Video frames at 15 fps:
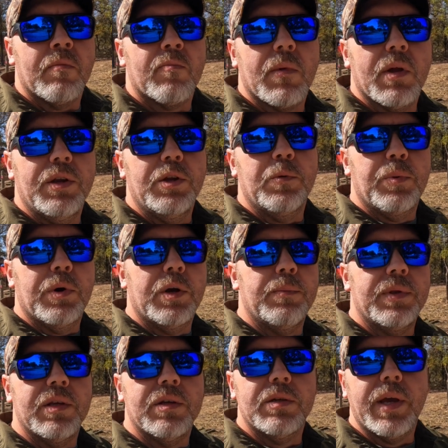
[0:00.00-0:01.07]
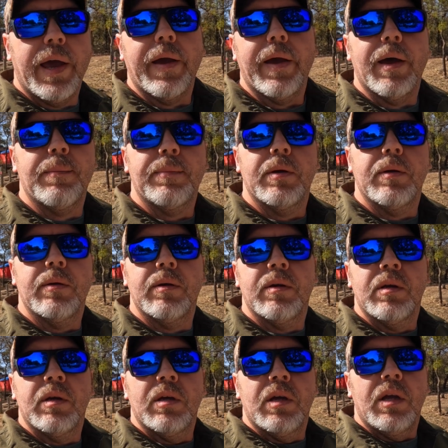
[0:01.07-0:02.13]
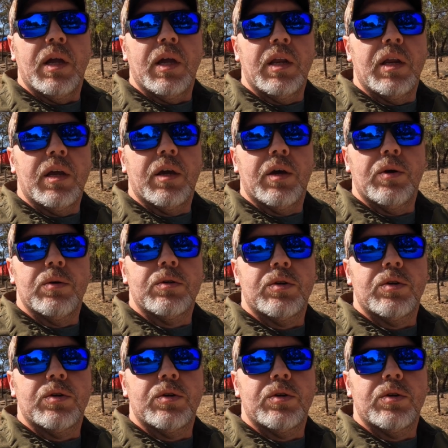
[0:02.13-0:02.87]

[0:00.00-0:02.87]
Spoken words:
And you put them in this app, and it goes